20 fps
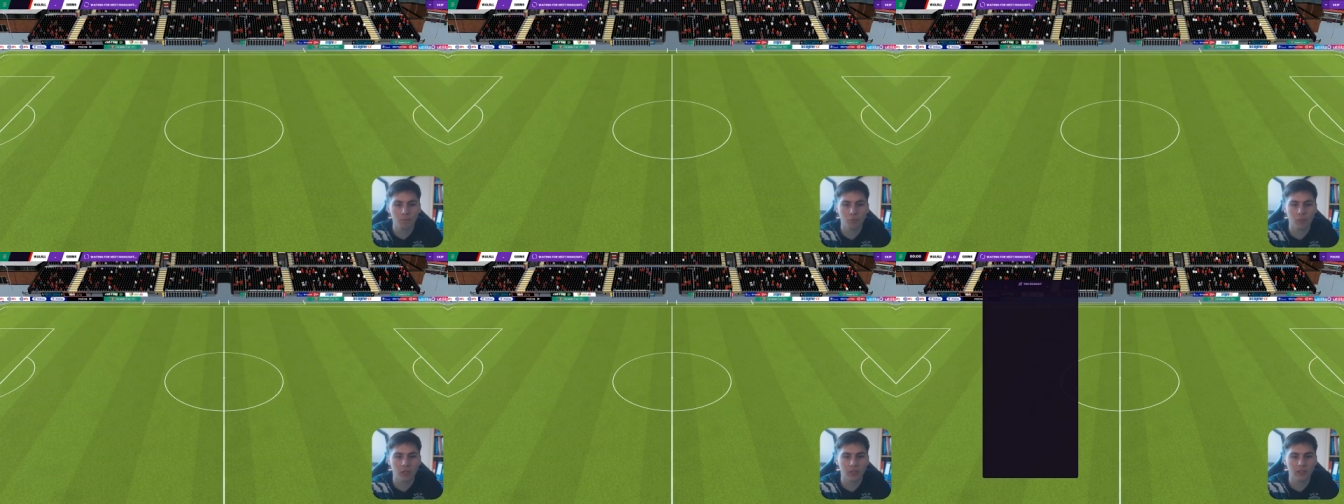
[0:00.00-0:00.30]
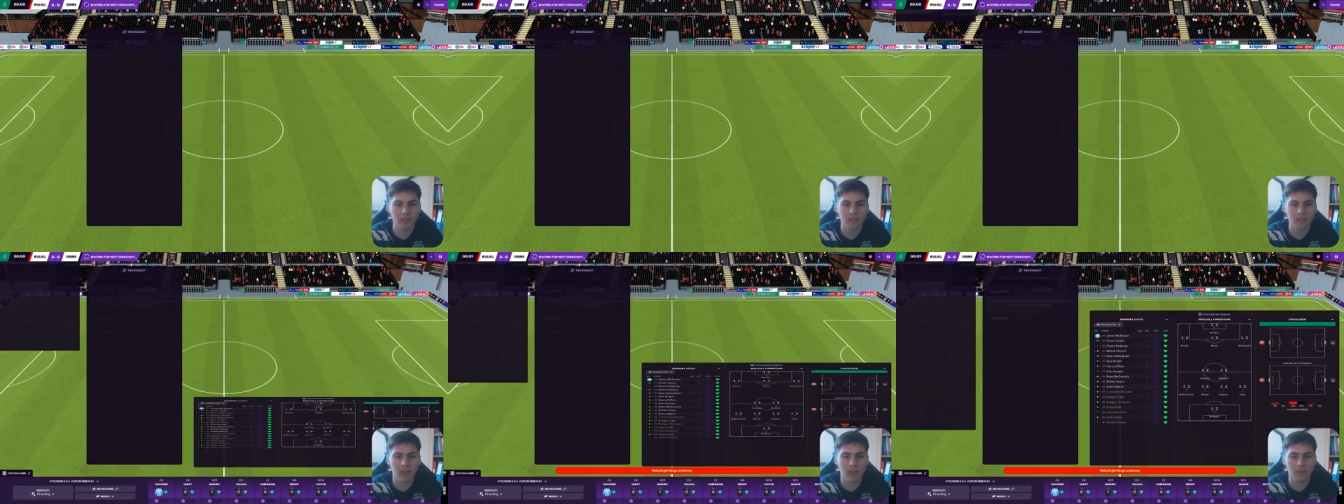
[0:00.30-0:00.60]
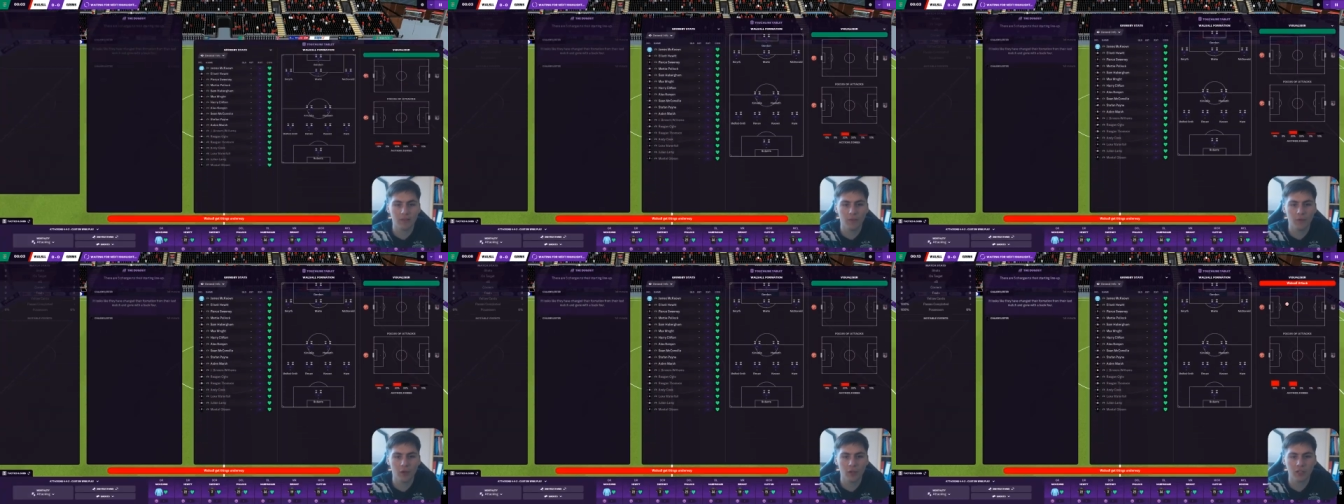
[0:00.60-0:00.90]
And this is our
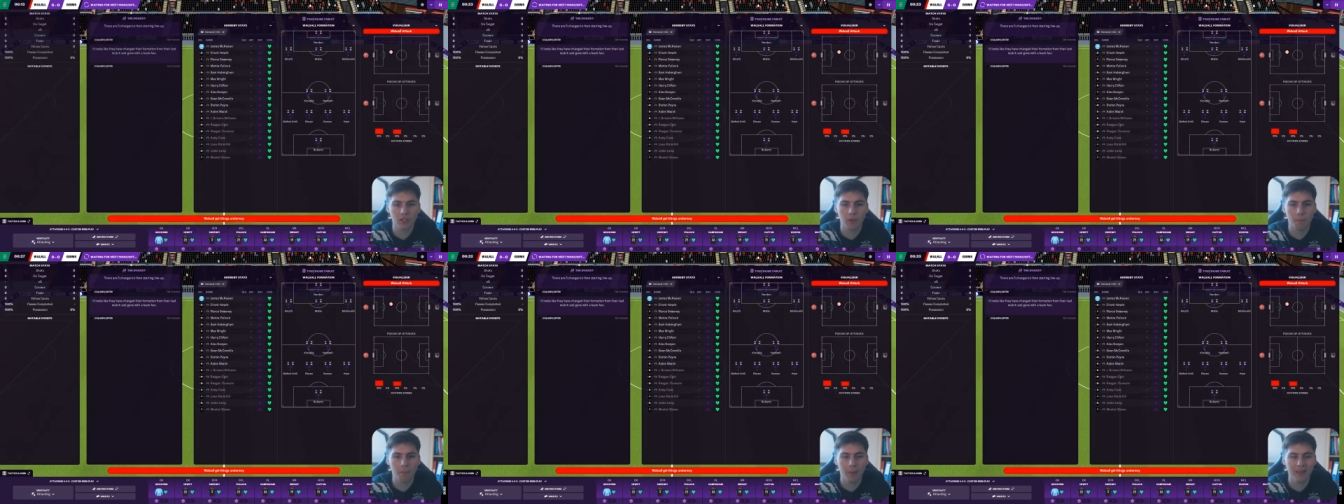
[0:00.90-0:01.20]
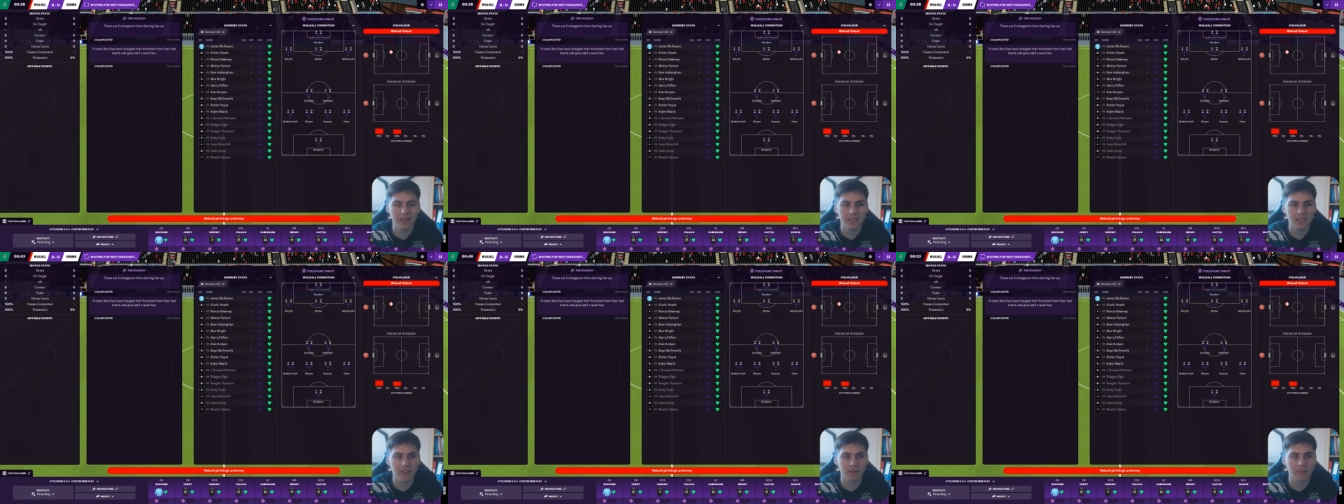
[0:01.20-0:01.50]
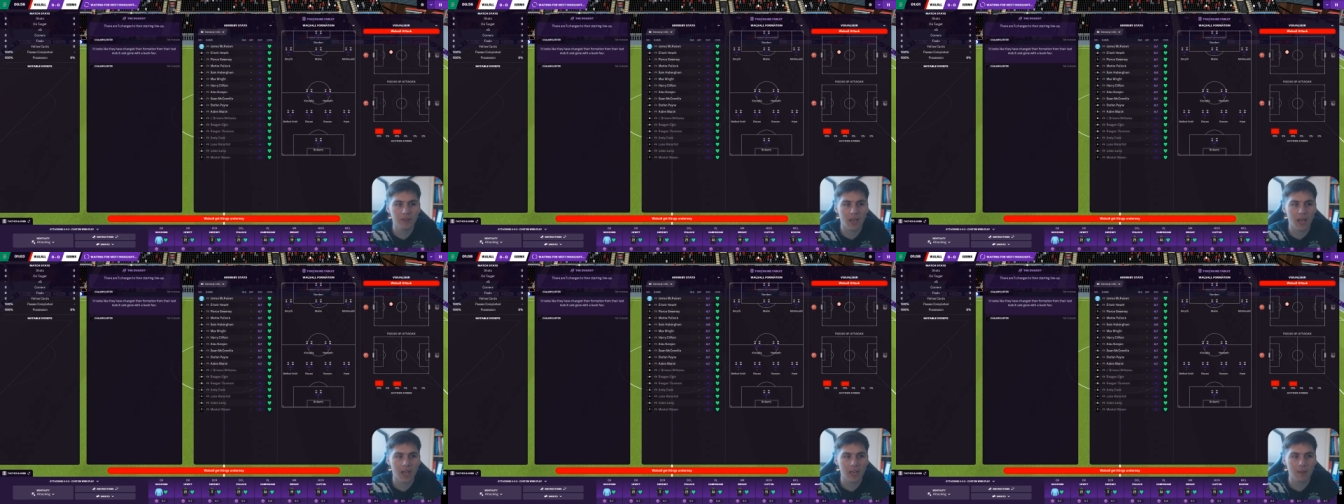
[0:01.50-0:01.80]
first
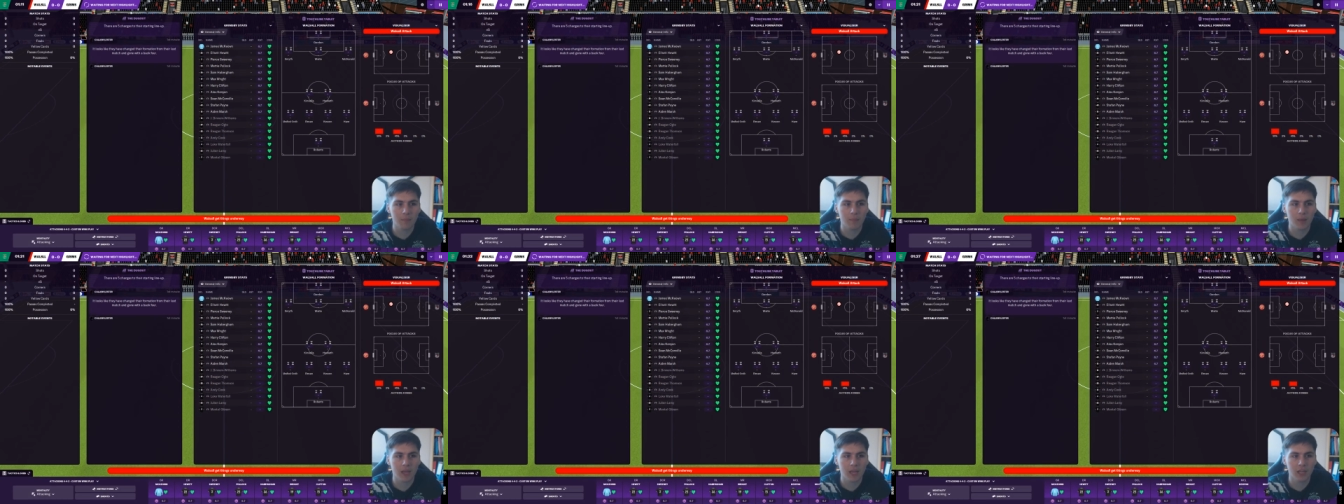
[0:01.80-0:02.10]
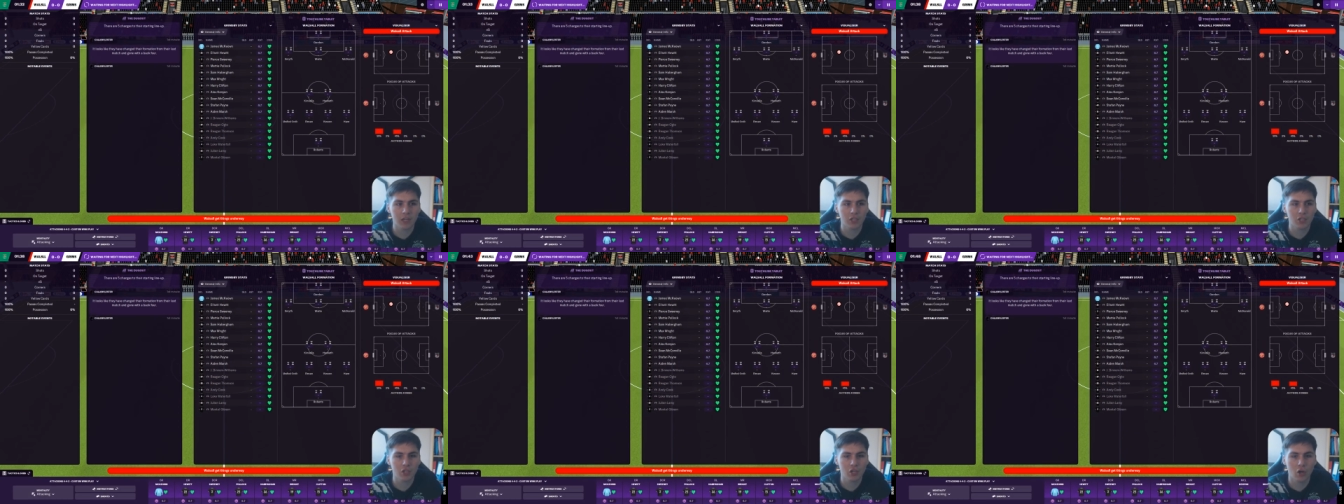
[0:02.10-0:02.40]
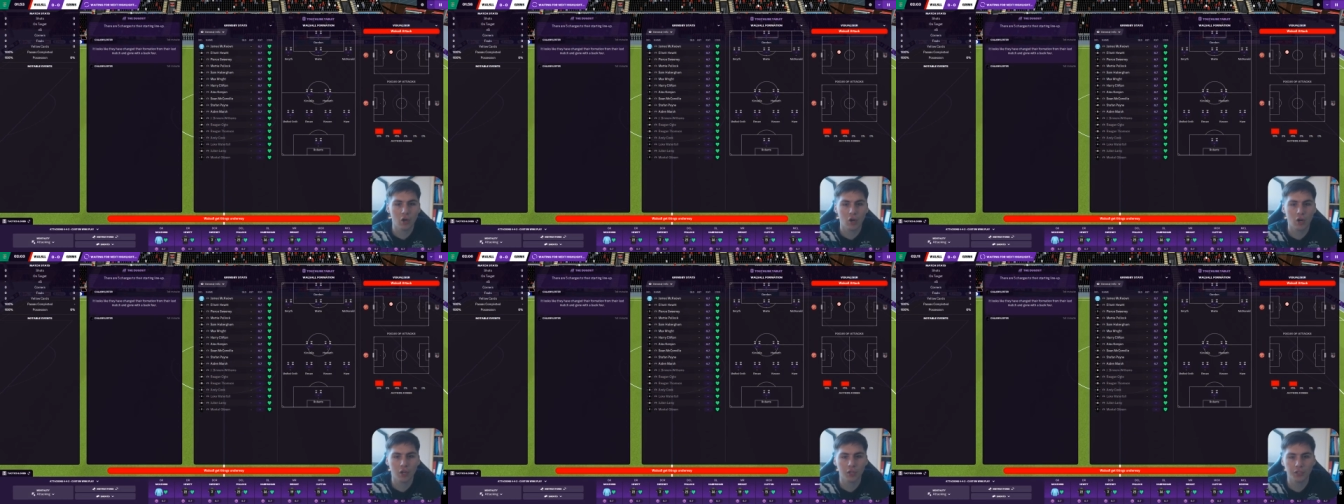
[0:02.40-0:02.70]
competitive game in
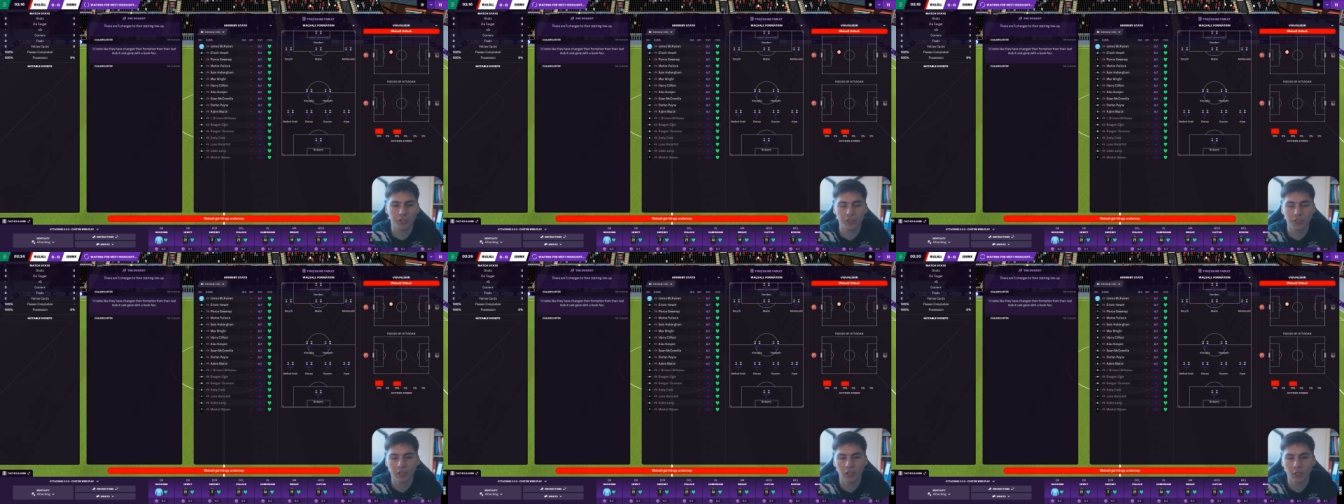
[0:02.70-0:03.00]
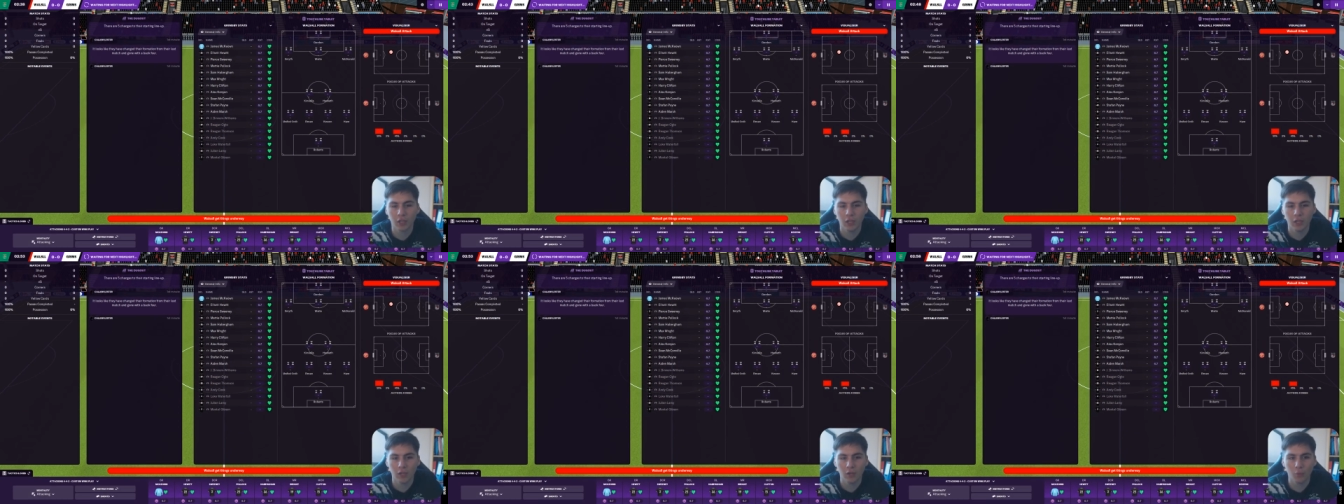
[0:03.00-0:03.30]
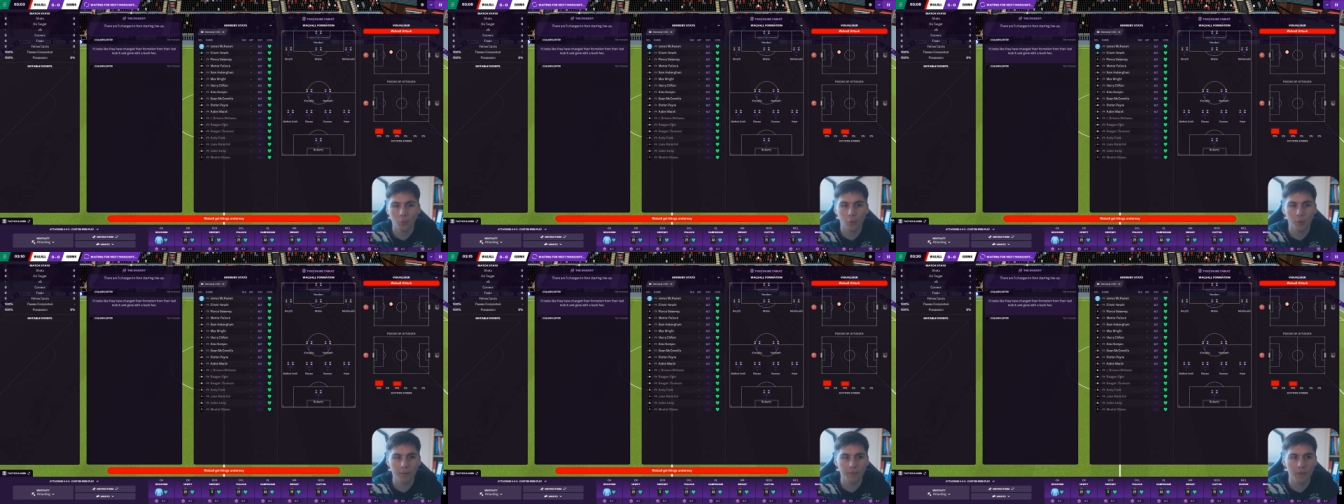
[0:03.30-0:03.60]
charge
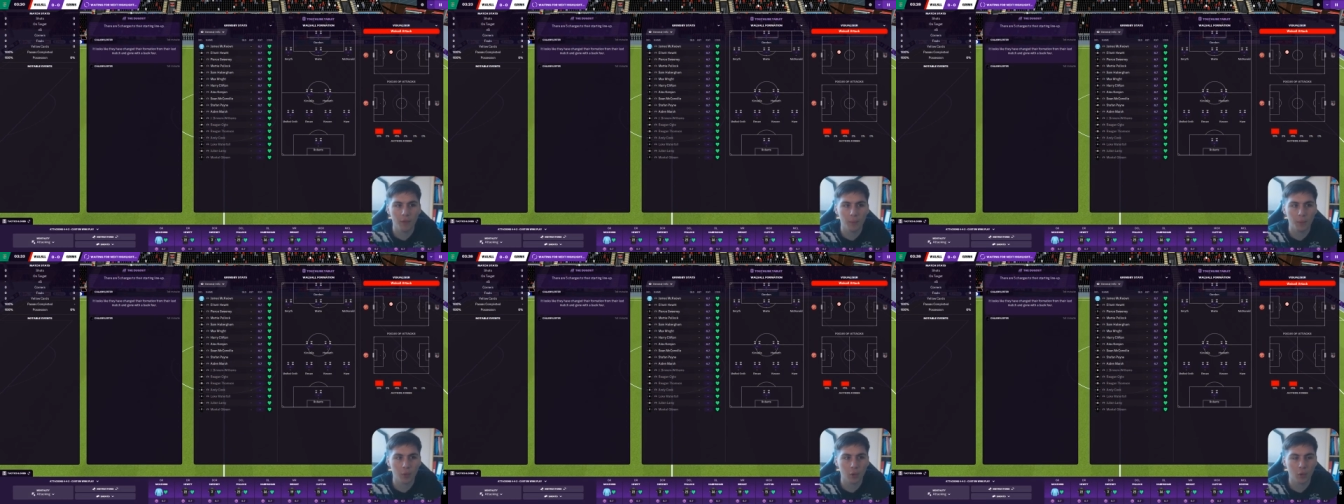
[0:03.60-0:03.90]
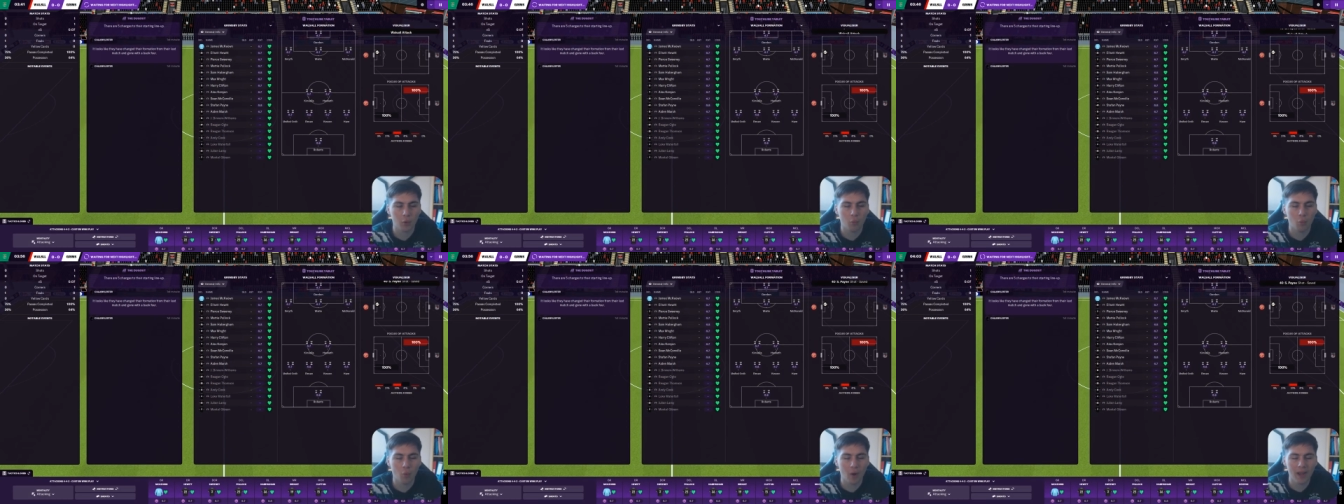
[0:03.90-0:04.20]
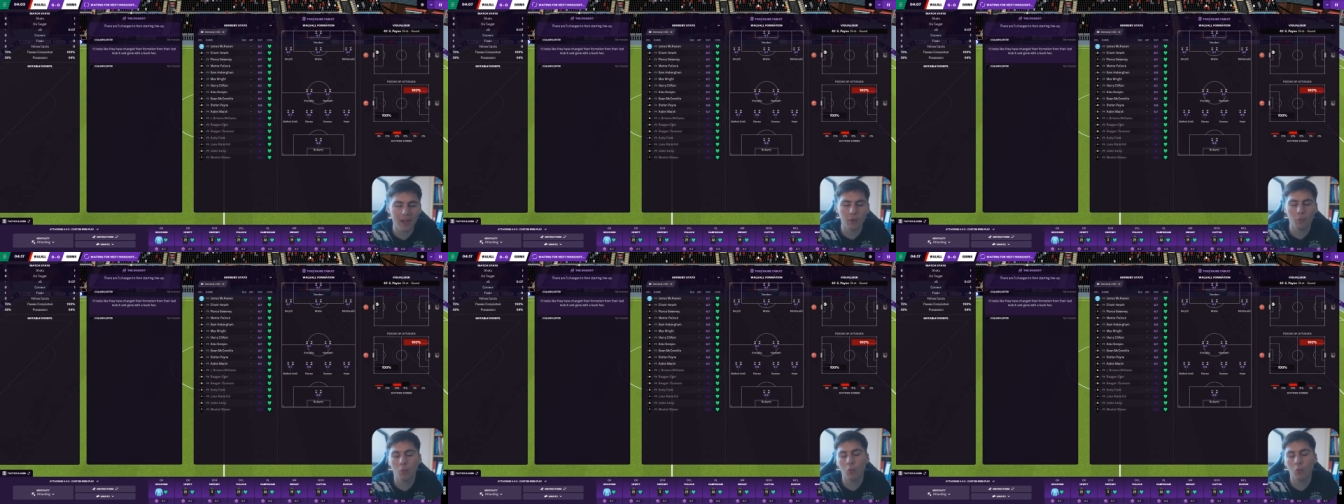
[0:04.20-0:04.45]
with them. We're at White